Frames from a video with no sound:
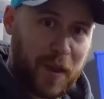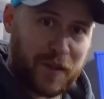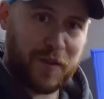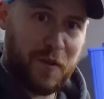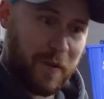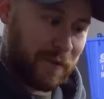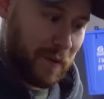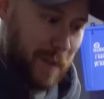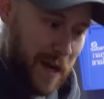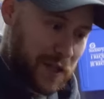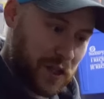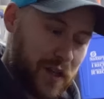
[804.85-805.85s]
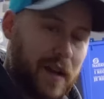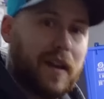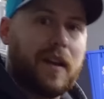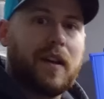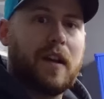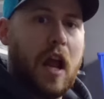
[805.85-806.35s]
by this new information.
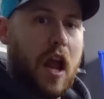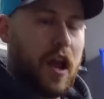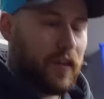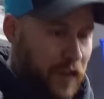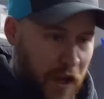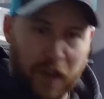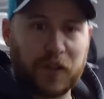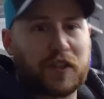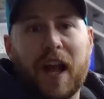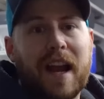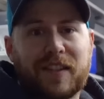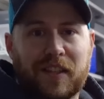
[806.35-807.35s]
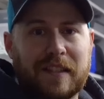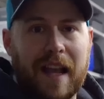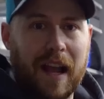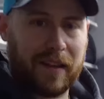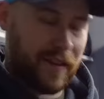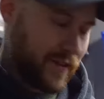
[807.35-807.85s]
The other side is
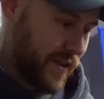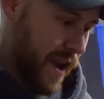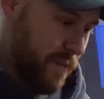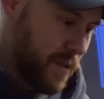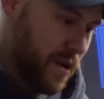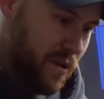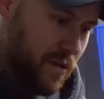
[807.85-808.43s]
exactly the same.